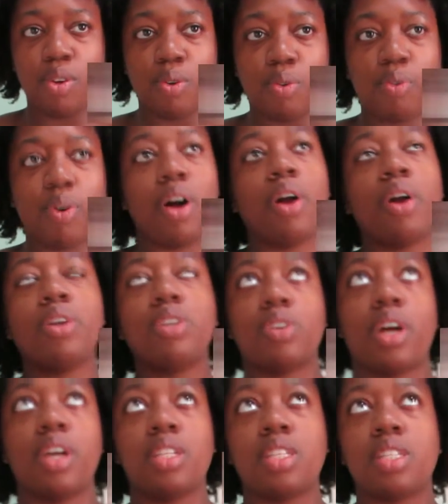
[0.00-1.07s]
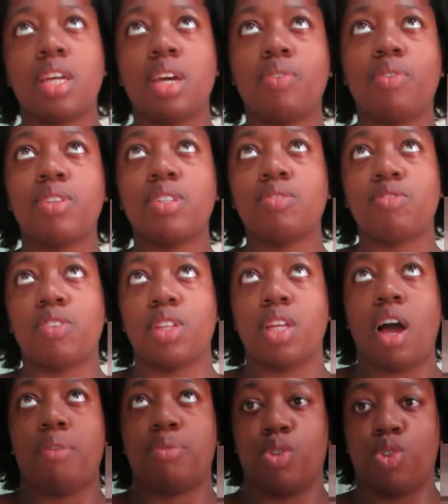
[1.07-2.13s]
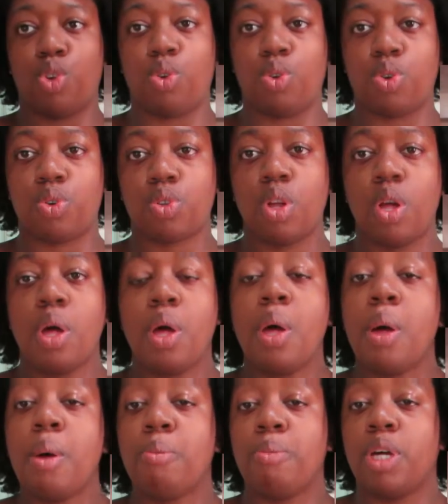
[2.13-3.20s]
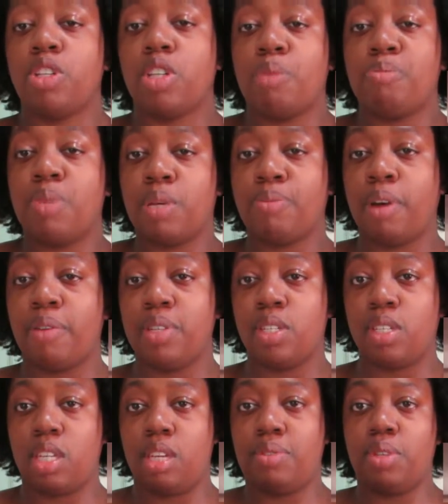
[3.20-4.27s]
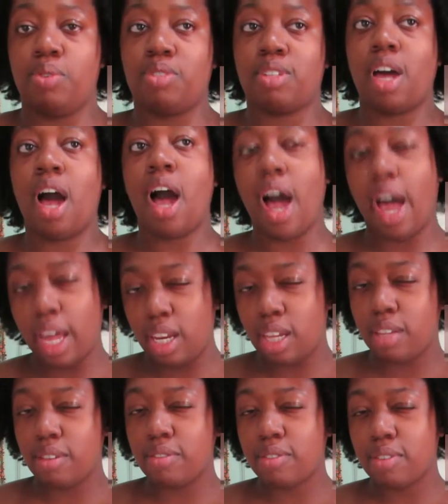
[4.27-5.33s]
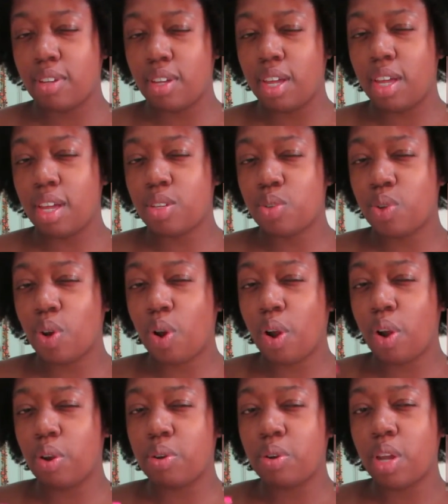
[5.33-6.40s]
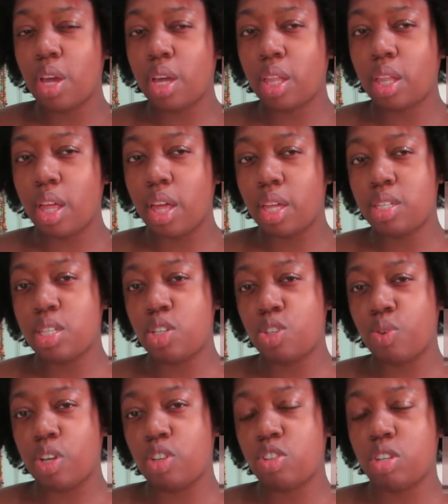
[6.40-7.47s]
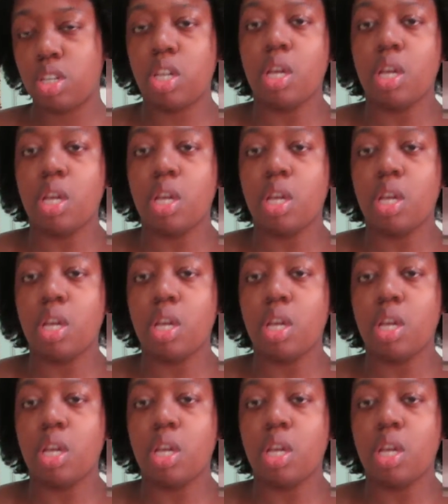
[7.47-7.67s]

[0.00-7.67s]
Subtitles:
Well, her dress, it wasn't fully off the shoulders, but she had big puffy sleeves. It was kind of a sweetheart neckline situation.